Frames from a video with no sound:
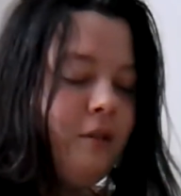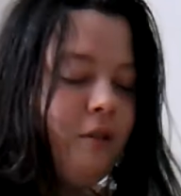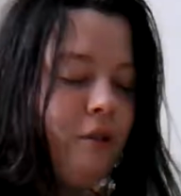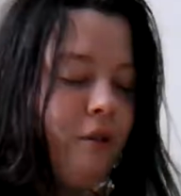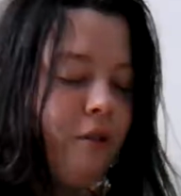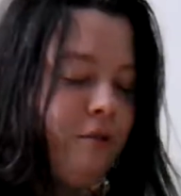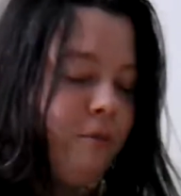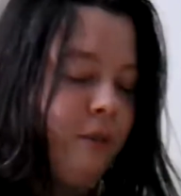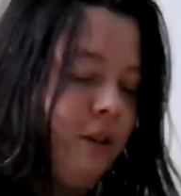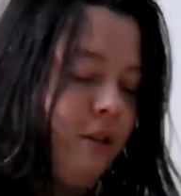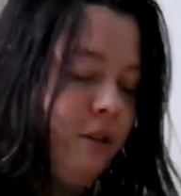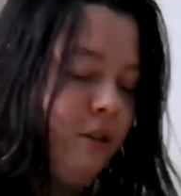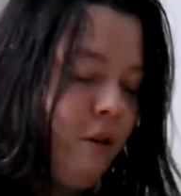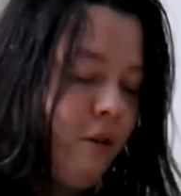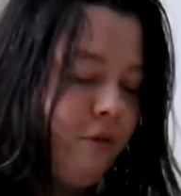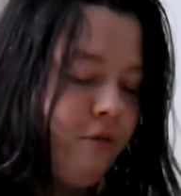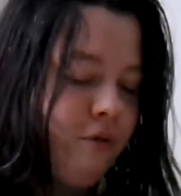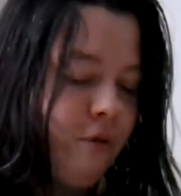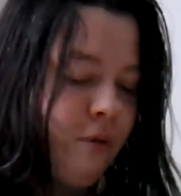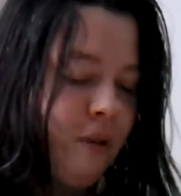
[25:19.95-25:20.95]
go through what you
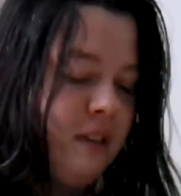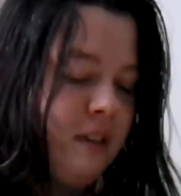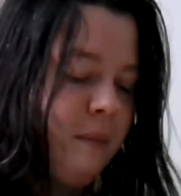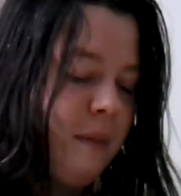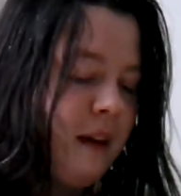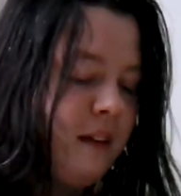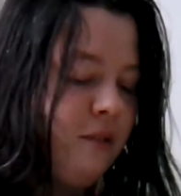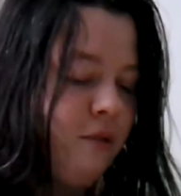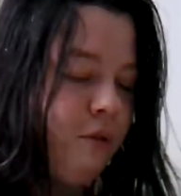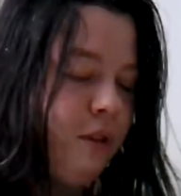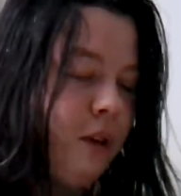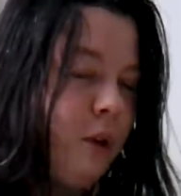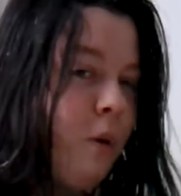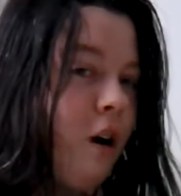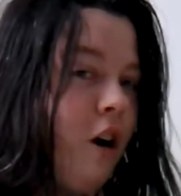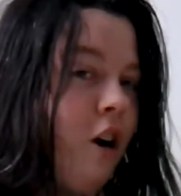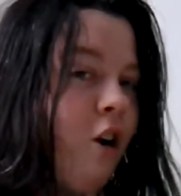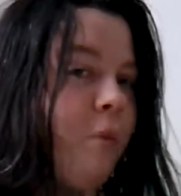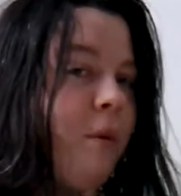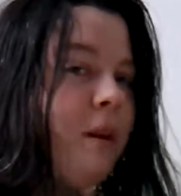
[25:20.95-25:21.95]
go through because it makes you who you are.